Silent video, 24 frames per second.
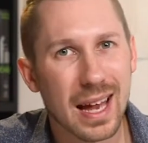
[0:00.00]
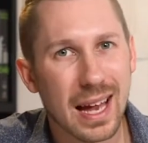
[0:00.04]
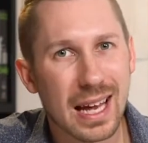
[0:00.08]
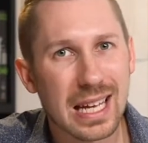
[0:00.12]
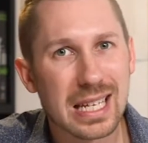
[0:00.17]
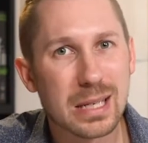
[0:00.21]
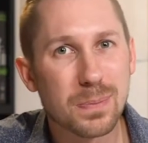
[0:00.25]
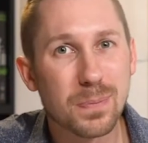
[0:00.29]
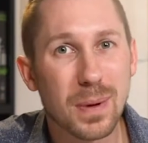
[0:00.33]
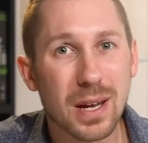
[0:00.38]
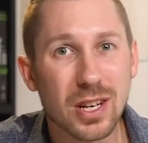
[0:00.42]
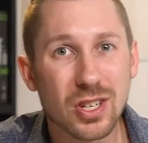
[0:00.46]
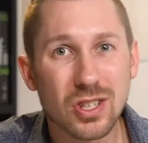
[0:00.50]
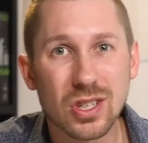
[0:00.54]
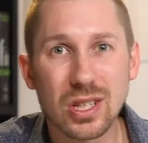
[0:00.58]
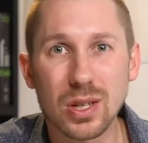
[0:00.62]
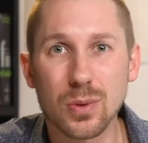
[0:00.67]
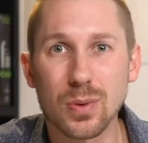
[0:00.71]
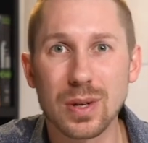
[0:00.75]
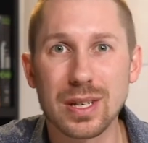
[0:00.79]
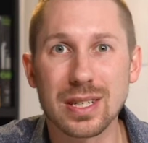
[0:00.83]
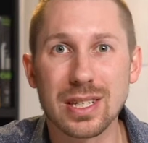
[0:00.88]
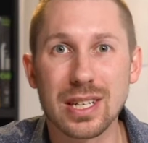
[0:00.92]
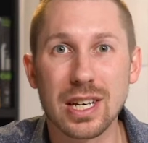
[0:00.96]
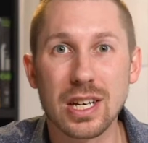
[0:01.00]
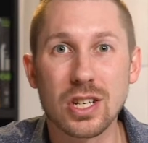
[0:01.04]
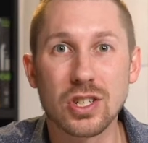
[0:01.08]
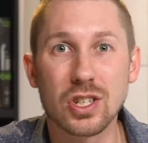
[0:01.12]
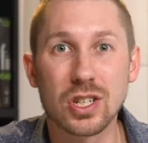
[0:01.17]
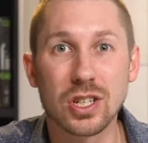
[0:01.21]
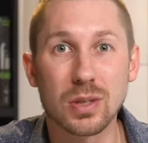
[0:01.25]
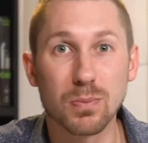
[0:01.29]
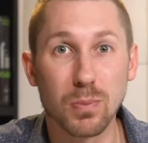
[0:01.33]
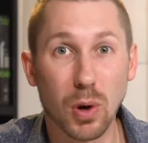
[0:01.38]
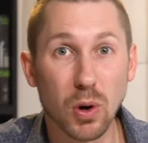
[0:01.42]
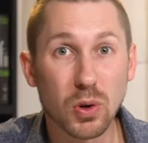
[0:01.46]
especially when
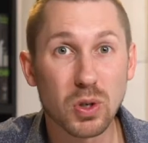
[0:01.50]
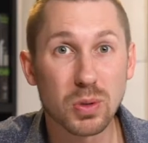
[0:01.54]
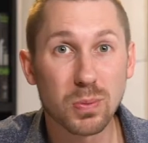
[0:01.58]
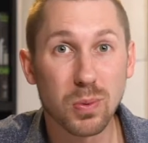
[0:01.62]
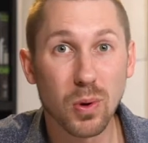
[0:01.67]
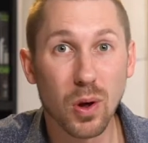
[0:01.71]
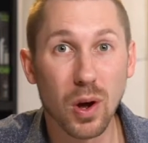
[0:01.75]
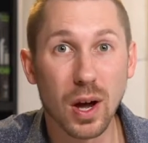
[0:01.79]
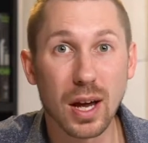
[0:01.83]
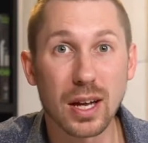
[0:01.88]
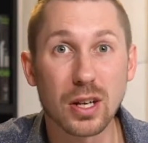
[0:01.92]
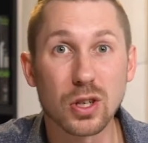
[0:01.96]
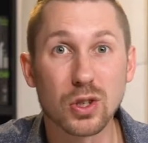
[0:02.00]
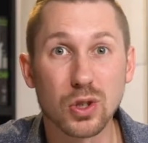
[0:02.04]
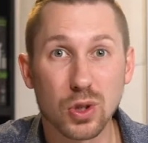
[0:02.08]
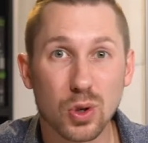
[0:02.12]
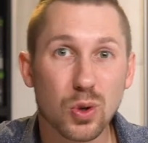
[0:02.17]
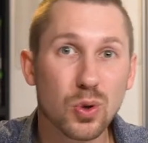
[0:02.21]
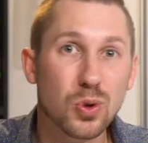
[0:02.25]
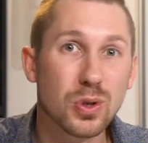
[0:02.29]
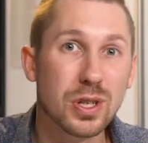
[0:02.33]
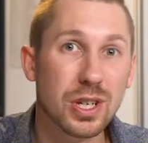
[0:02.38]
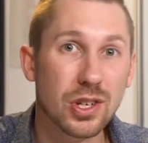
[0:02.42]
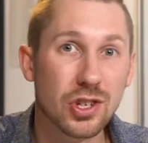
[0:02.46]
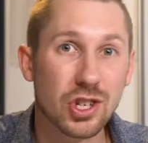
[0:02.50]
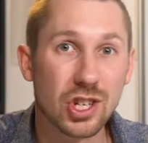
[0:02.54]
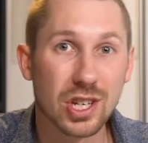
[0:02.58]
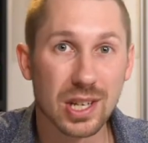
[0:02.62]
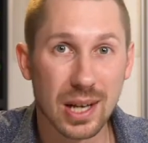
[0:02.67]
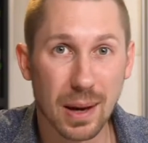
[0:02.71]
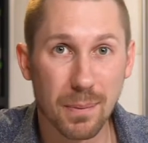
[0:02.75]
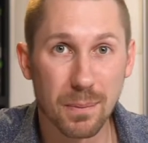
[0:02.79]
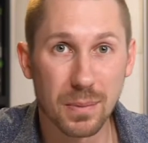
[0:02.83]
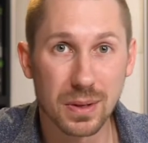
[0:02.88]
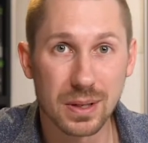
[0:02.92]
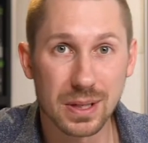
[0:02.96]
teaching multiplying two-digit
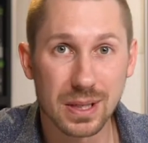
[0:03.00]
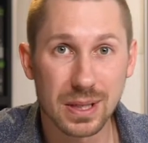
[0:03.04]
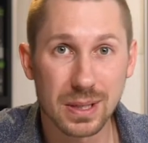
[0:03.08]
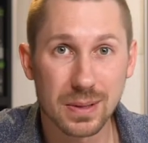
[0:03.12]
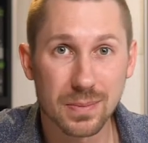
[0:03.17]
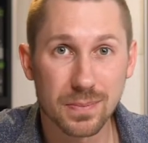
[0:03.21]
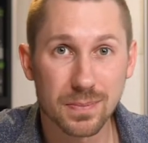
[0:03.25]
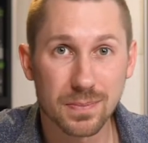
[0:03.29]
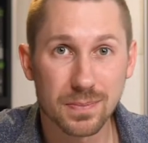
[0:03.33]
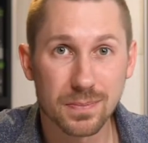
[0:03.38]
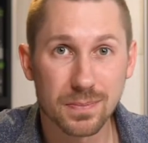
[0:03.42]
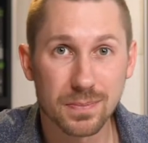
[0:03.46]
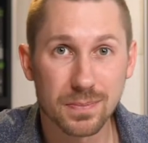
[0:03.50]
numbers.